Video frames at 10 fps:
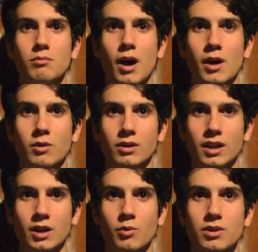my own
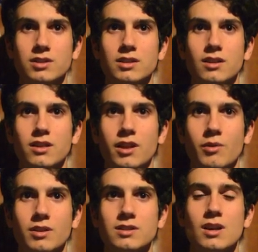linguistic
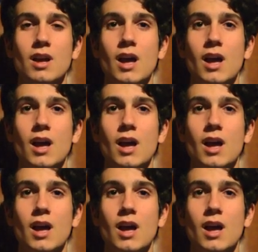theories,